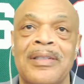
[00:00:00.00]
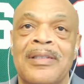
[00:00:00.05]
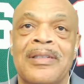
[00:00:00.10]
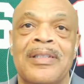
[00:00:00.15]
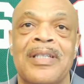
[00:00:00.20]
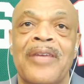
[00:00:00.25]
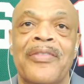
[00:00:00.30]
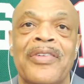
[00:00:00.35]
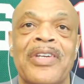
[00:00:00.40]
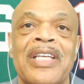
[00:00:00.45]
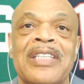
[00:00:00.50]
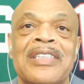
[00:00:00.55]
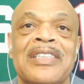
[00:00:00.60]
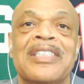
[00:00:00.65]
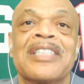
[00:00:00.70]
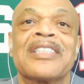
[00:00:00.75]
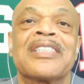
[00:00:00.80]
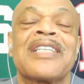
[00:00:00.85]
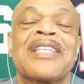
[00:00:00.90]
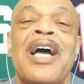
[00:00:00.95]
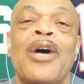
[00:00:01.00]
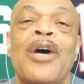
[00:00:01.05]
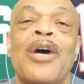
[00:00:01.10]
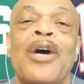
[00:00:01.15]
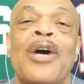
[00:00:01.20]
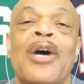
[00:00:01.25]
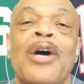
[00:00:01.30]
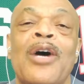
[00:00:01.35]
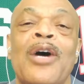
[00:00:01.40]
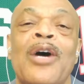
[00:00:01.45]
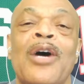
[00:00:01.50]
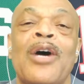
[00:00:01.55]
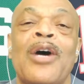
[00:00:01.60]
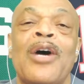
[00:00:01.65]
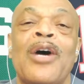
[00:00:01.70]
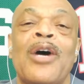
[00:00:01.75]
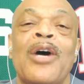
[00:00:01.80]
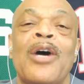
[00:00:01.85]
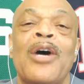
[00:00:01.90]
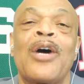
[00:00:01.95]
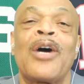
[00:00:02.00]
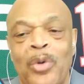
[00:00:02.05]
given a discount deal on this.